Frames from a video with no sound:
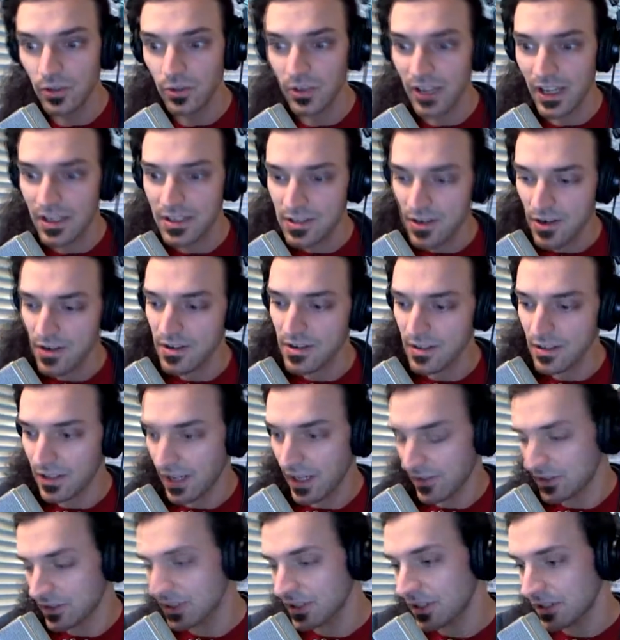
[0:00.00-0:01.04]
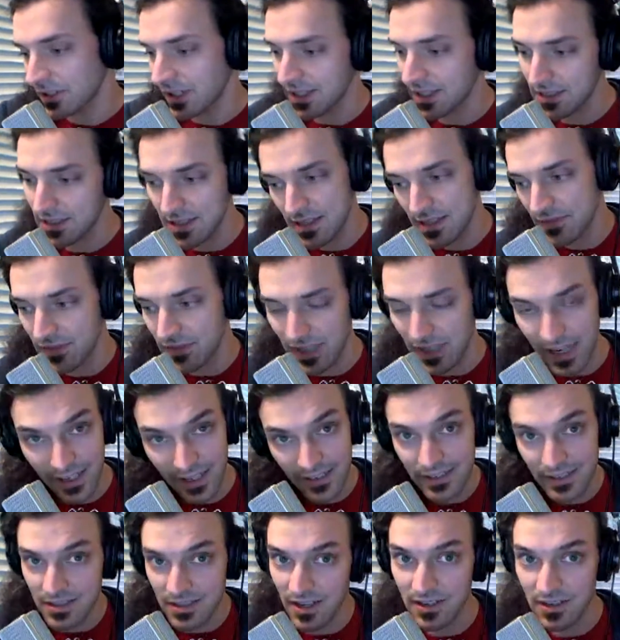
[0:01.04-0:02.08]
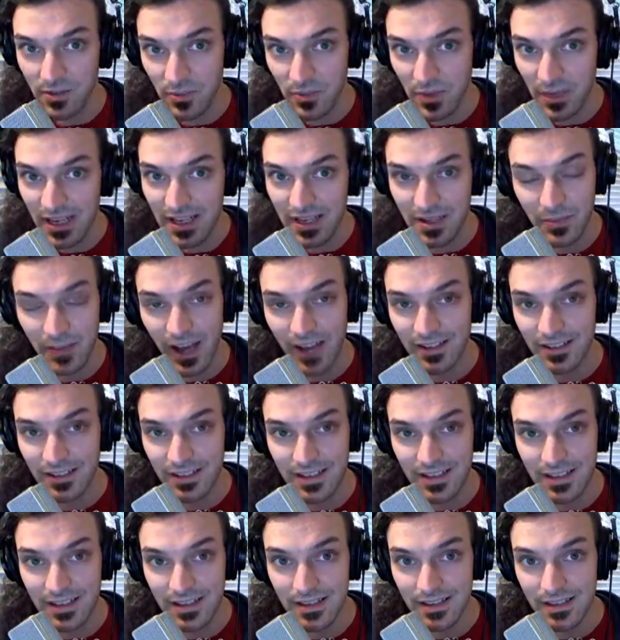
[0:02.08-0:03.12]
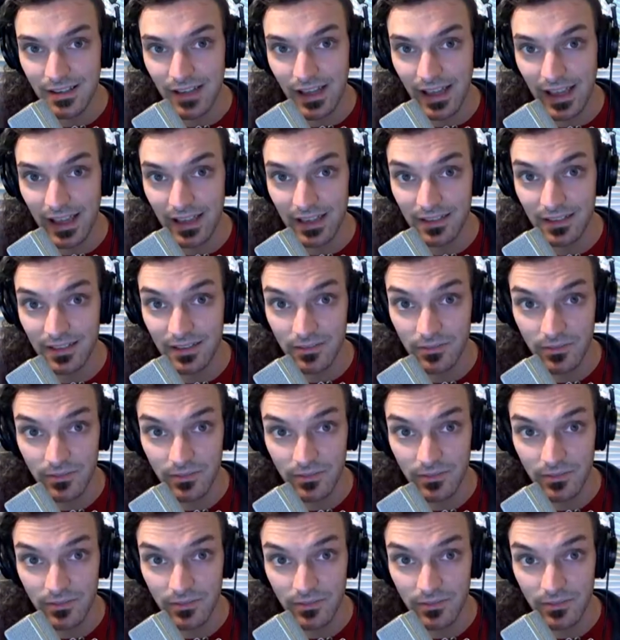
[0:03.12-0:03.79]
and I started to cover all kinds of different areas under Media Monarchy, and